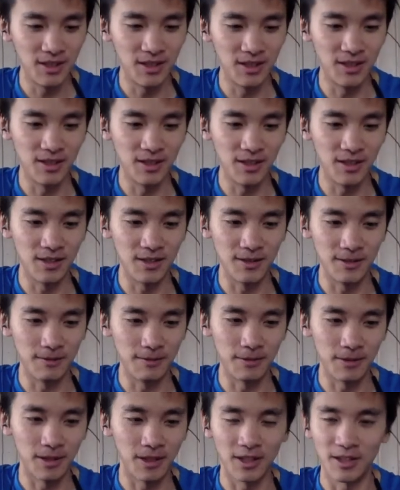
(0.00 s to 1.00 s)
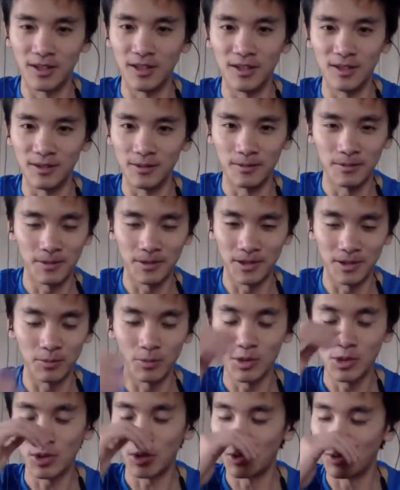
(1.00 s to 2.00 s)
like the yeah,
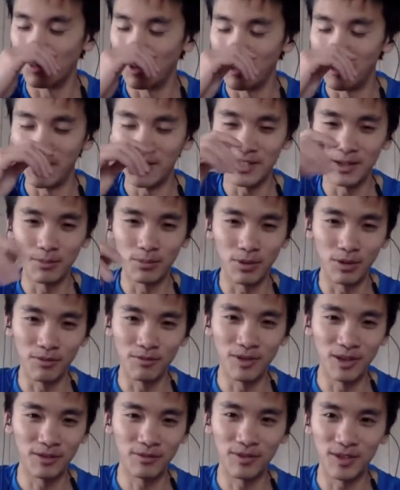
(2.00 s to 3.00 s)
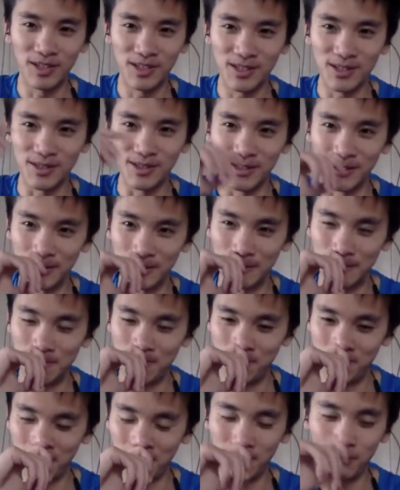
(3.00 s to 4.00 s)
we talked about the example of Netflix
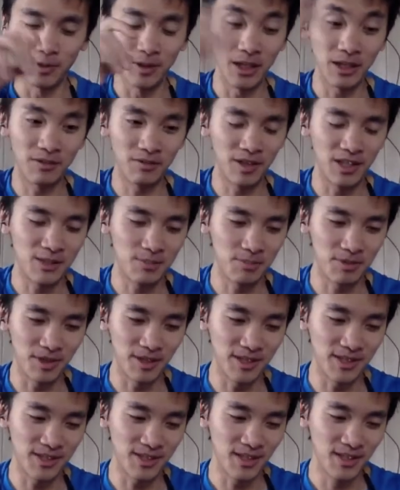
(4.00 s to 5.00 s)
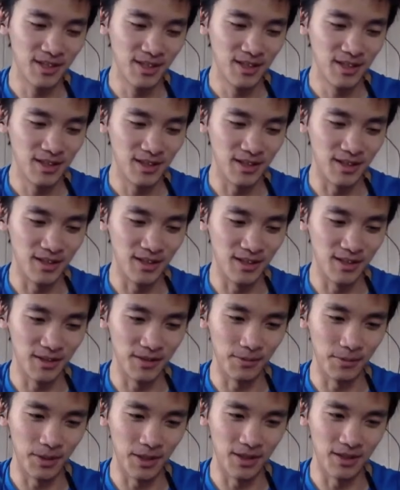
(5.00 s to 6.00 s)
um, of the Netflix prize
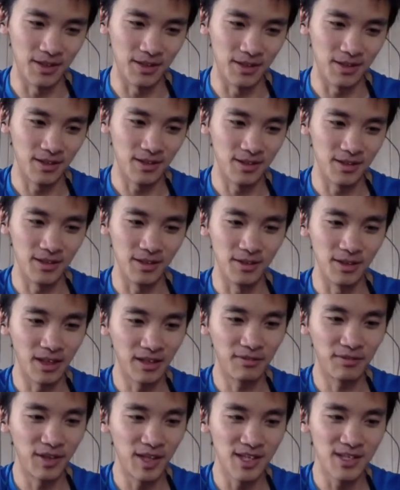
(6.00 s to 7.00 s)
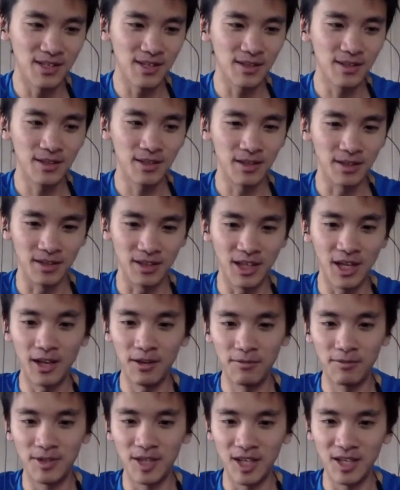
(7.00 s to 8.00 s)
where Netflix
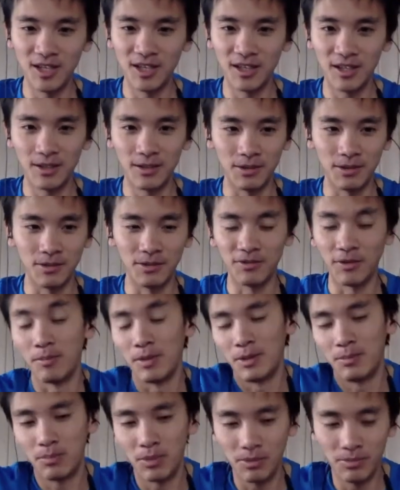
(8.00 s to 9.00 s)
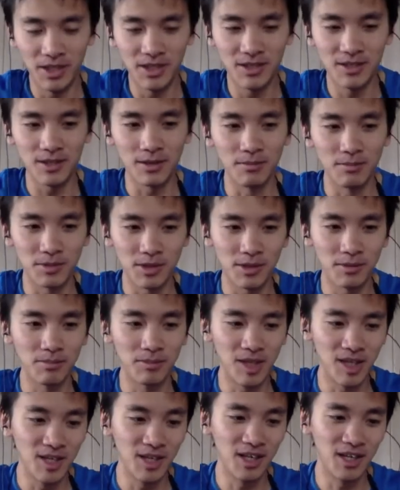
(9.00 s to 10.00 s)
gave data uh, made public some some
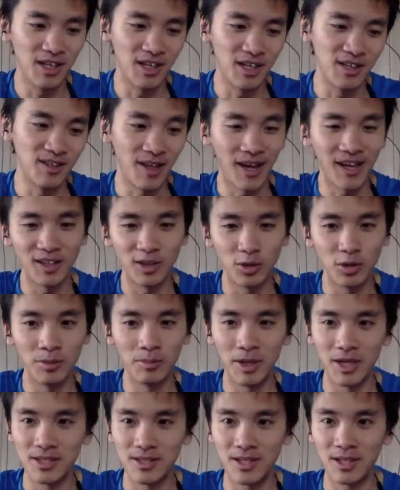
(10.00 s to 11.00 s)
data and they anonymized